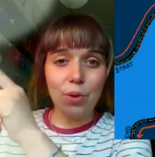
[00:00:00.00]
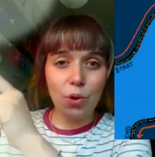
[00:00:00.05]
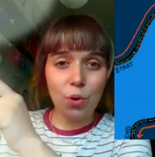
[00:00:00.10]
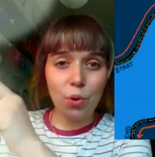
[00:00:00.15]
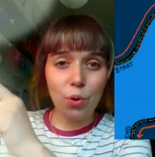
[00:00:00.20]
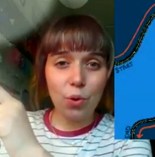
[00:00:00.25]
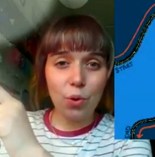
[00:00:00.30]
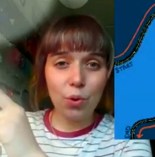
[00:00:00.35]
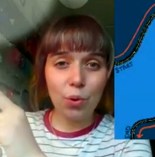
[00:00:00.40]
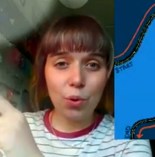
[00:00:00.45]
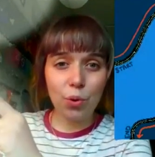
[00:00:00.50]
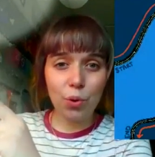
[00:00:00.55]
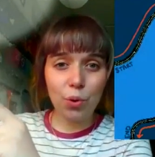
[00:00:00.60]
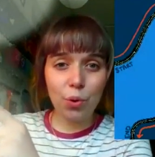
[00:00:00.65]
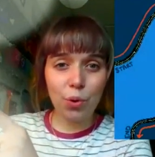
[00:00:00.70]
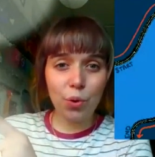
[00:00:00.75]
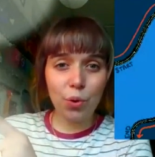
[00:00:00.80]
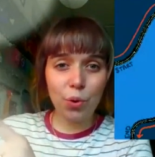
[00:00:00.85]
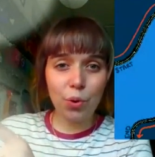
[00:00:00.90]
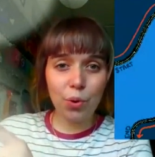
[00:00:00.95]

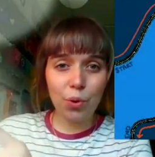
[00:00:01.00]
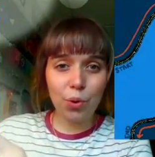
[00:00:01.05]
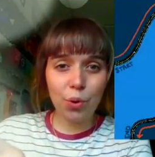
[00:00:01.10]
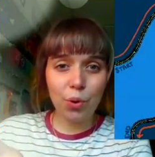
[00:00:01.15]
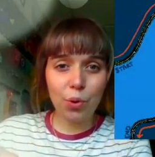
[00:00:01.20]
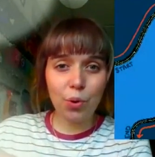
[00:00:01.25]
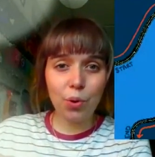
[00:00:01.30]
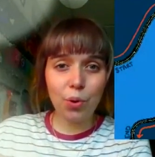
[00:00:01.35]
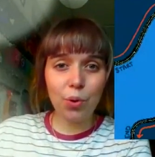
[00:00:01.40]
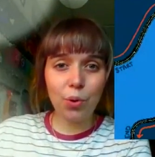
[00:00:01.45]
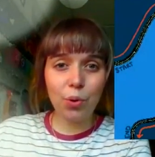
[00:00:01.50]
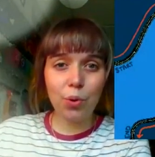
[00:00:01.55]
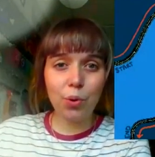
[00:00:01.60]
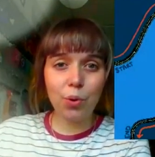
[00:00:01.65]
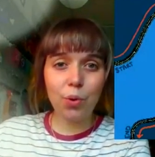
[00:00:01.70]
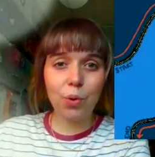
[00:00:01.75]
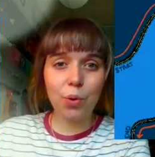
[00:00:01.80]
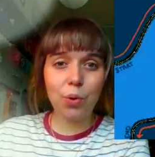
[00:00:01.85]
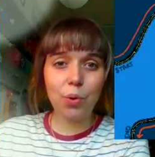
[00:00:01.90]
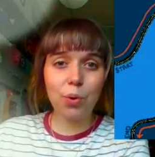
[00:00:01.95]

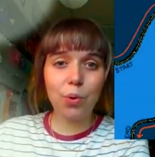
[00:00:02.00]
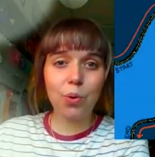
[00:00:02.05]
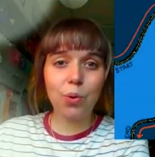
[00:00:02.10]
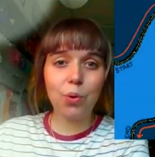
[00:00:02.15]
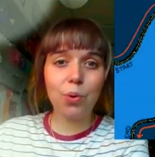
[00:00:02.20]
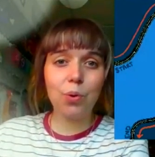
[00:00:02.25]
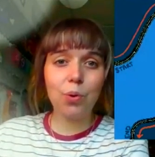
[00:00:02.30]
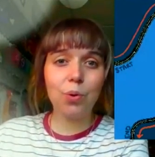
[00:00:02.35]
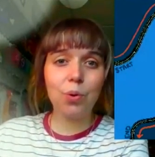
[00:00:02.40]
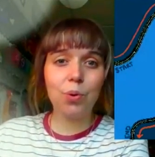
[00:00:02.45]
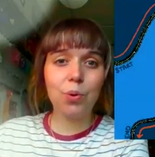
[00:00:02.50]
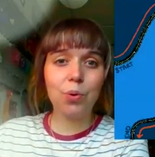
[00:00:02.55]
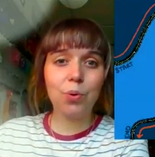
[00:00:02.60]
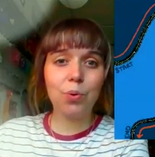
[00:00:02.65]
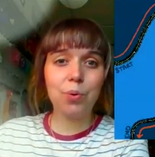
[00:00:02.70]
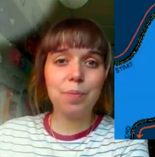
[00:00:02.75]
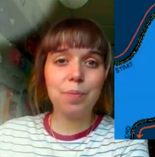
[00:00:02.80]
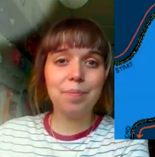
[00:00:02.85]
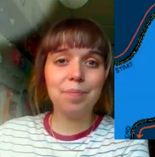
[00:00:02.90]
No one is speaking in this clip.